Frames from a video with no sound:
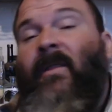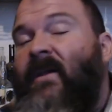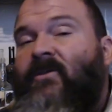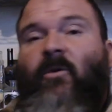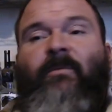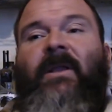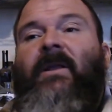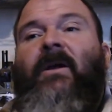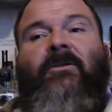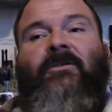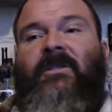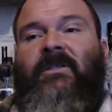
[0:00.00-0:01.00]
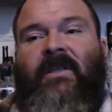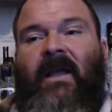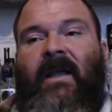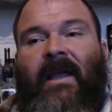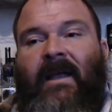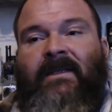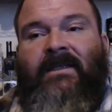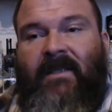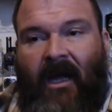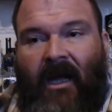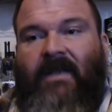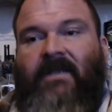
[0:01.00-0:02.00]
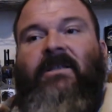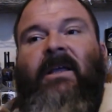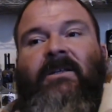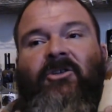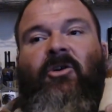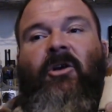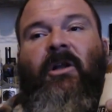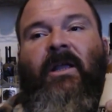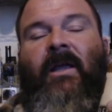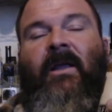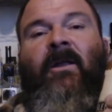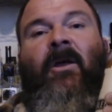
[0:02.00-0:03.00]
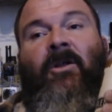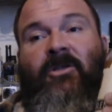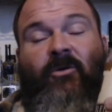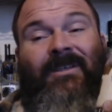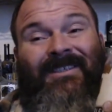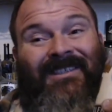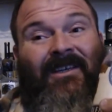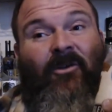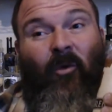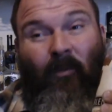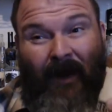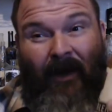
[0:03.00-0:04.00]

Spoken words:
This would be the closest thing in Scotch that you're going to get to a single